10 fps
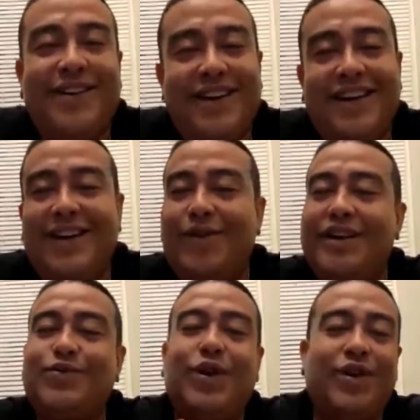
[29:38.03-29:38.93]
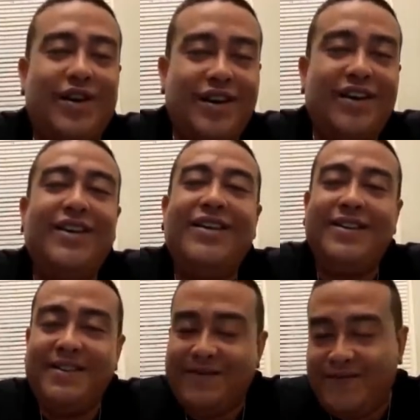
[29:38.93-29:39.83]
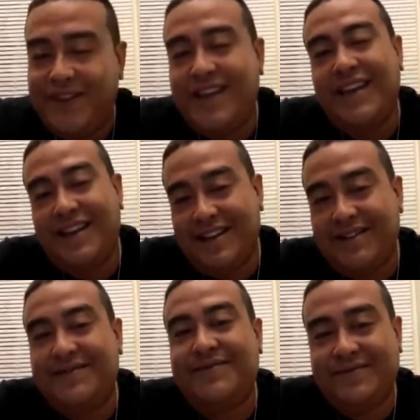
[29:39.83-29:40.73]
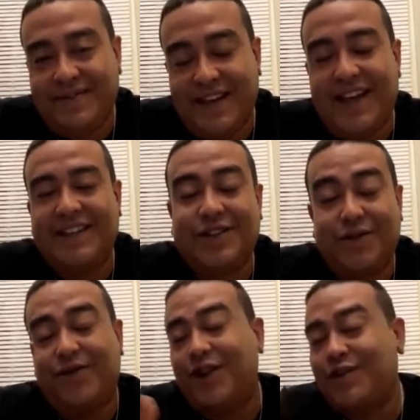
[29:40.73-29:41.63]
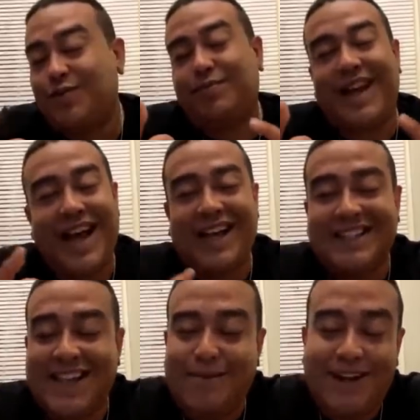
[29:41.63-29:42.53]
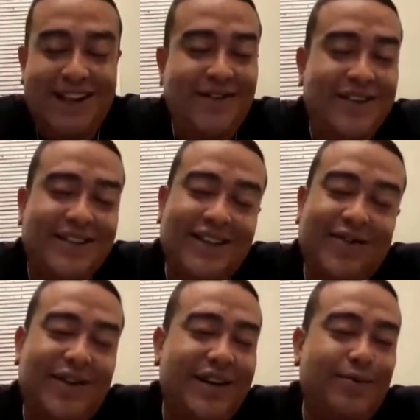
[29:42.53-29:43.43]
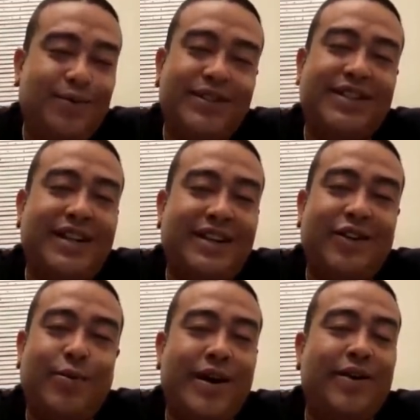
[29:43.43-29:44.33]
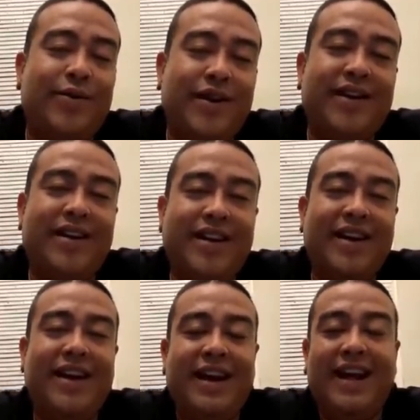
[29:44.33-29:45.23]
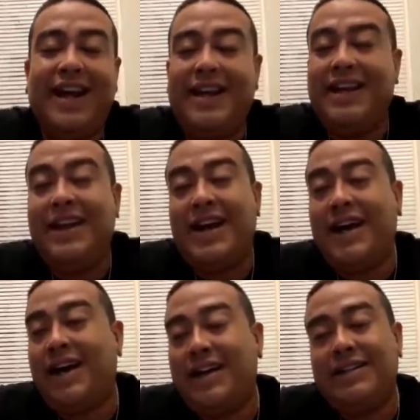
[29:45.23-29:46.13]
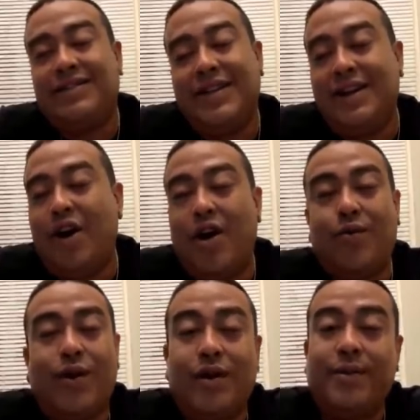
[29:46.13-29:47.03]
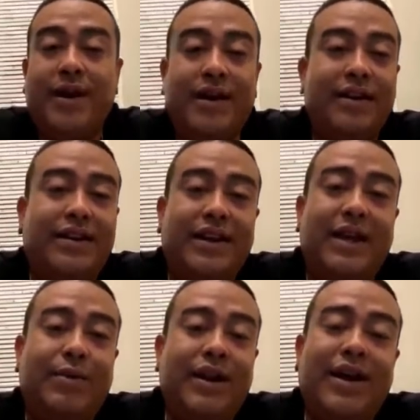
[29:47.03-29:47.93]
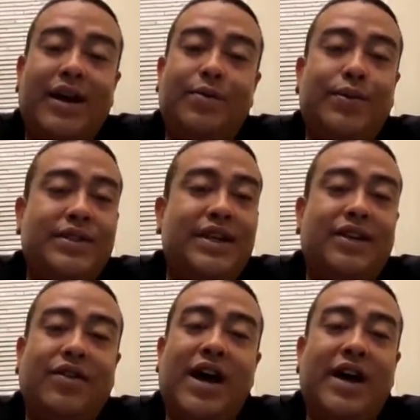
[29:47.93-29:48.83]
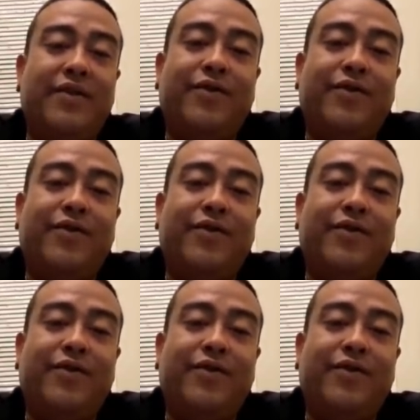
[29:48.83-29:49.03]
Right. Well, let me jump to another one. You might like this one. Yeah, so first, I got to say, believe in yourself 100%, no matter what. And then, honestly, hard work, man. Keeping that 100% grind.